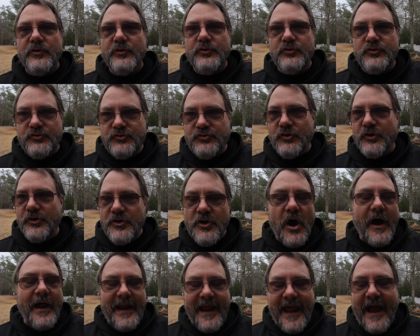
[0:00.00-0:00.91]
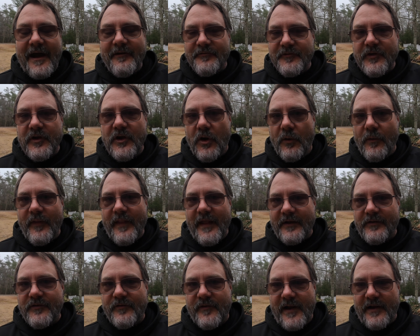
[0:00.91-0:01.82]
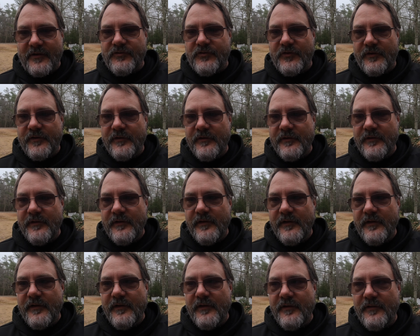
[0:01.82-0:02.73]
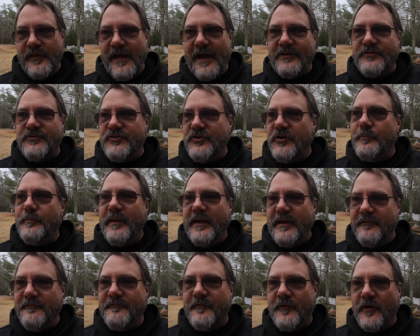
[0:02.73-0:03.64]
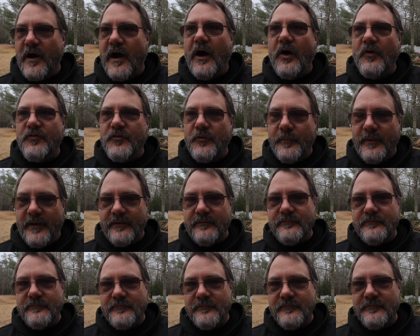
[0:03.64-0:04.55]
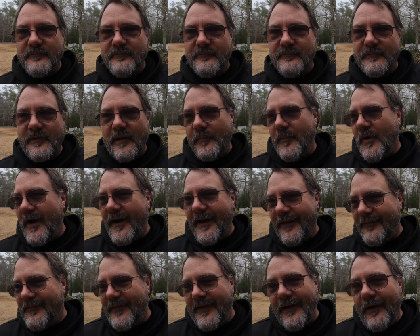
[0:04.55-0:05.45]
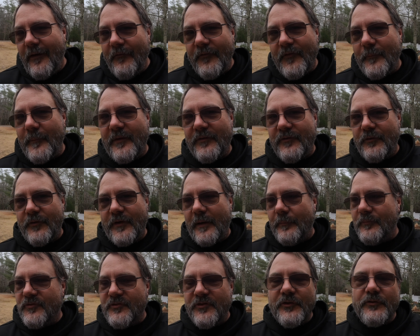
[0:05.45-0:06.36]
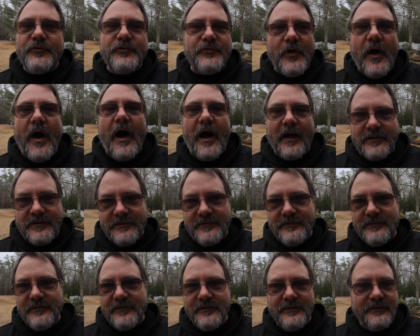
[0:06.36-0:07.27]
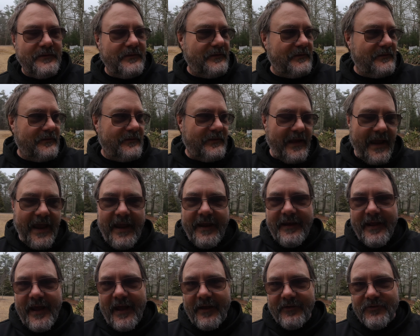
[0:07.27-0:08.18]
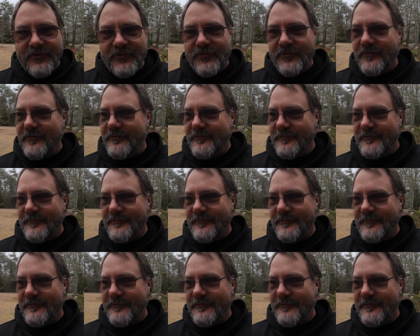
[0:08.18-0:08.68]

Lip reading: Should not have to go in that direction. That should be for Ultimate. I'm not at the Ultimate, dude. I'm still stock. 8S.